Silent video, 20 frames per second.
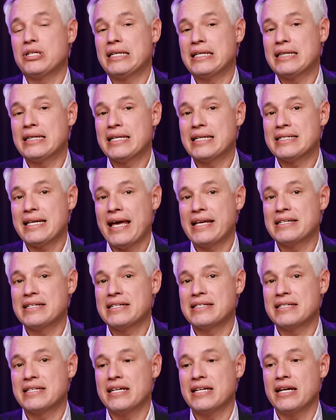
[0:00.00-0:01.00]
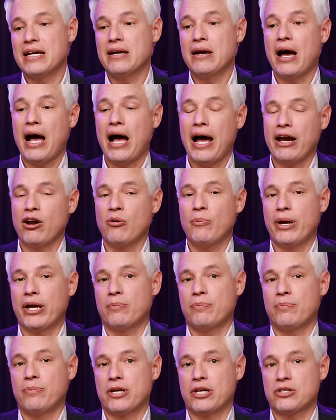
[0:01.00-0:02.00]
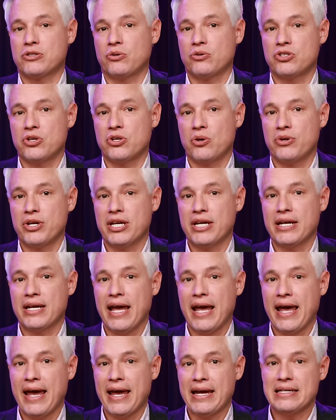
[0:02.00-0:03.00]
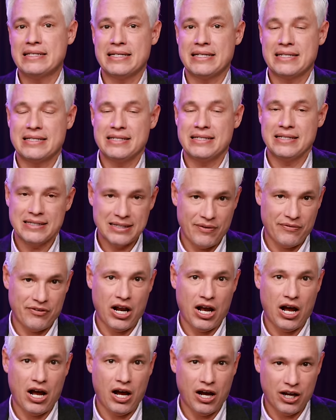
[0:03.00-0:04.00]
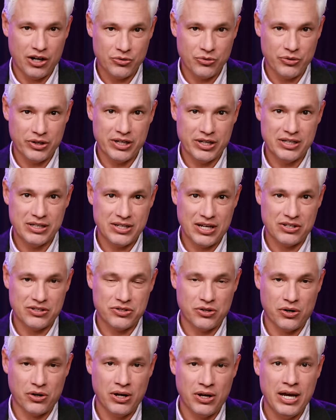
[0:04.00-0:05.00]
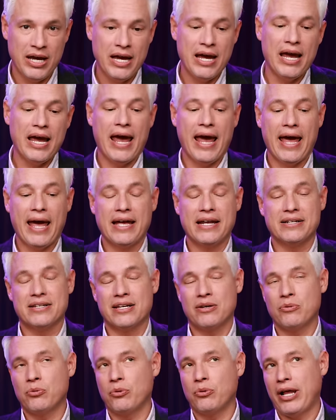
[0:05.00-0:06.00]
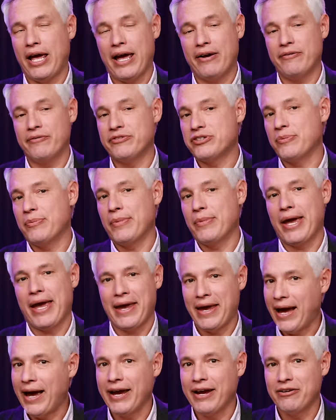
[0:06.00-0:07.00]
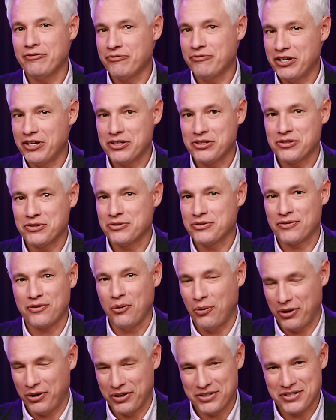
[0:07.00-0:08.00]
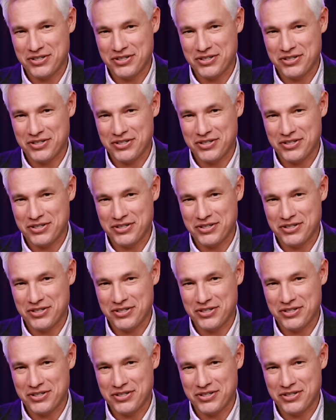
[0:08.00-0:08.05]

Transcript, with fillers: this has the higher megapixel Sony A6700 sensor and it will have some AI features, of course, because